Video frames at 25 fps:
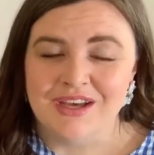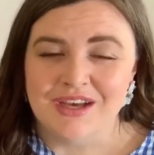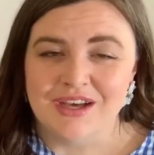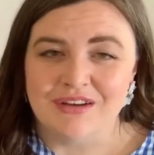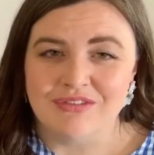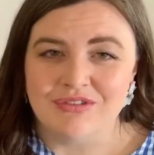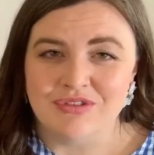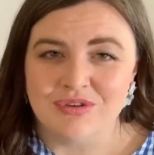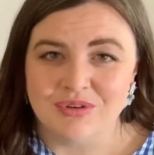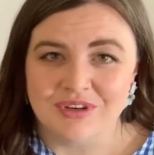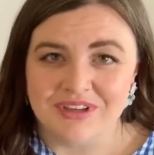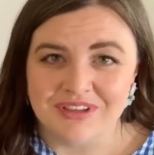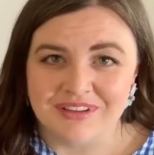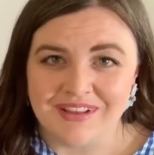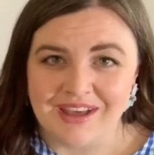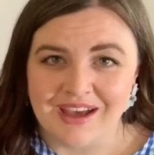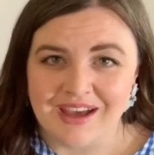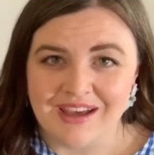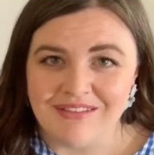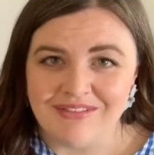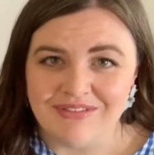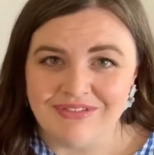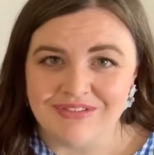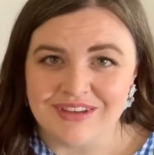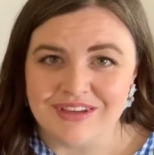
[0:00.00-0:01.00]
of your
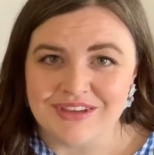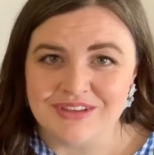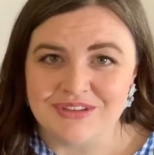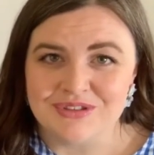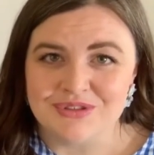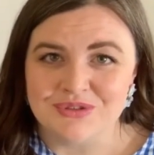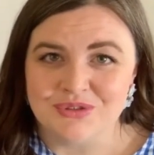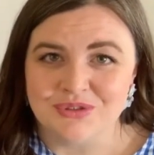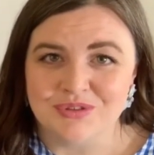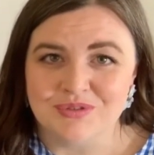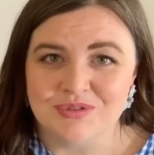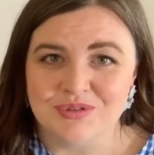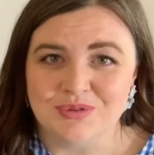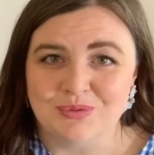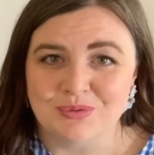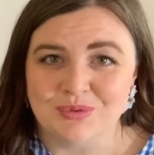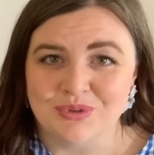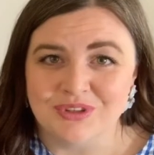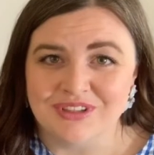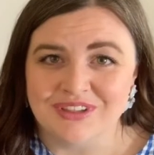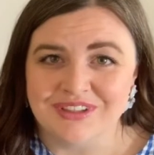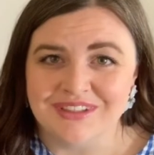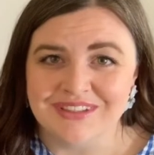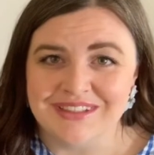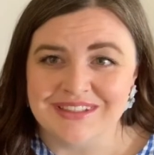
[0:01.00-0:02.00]
life, in control of the
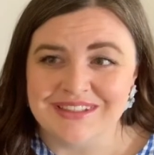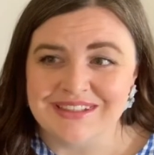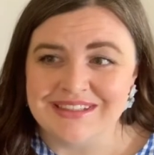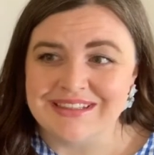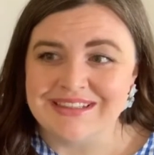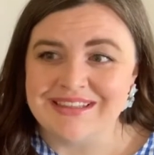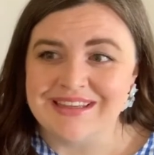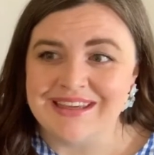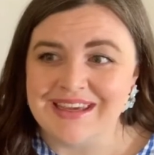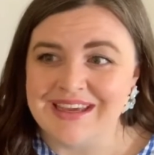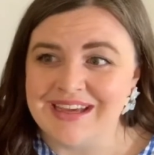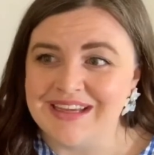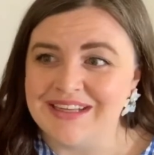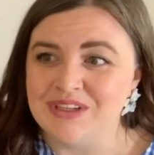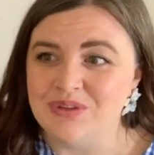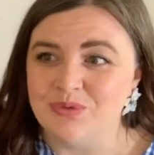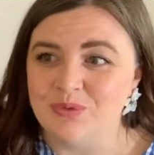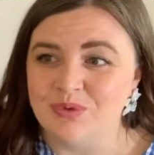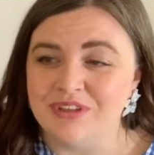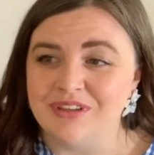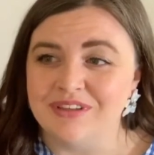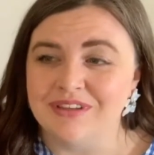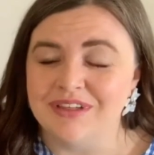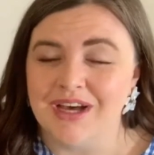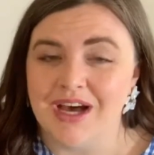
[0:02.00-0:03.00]
world, and he can and
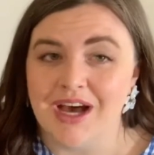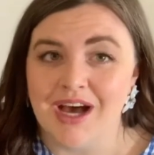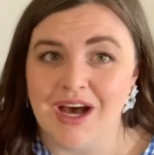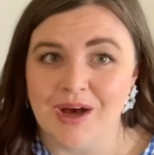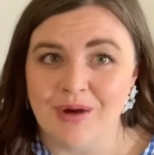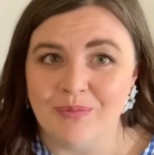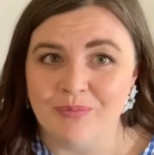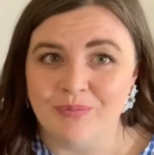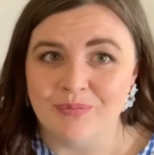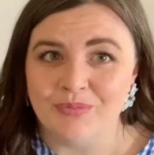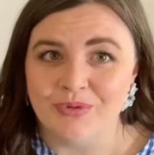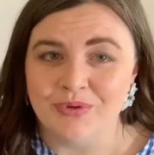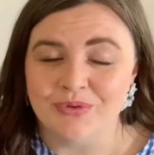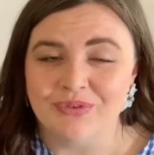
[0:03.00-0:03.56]
will come,